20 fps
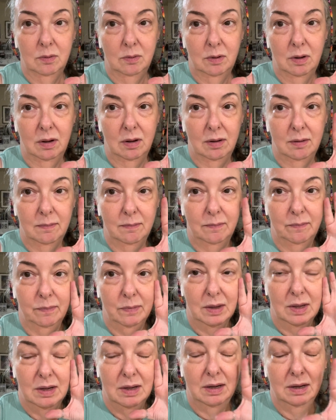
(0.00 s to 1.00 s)
um,
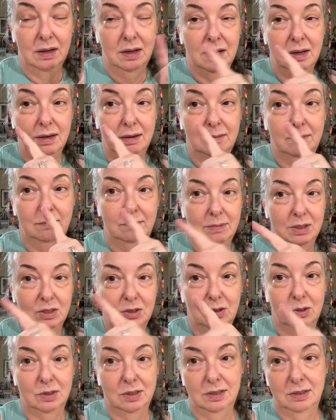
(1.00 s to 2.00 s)
I can get
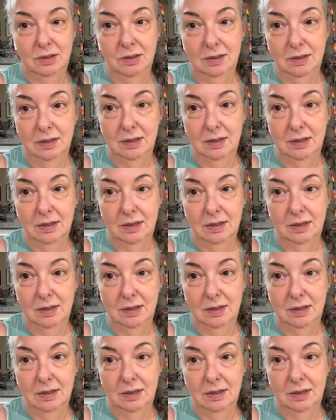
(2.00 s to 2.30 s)
Mister's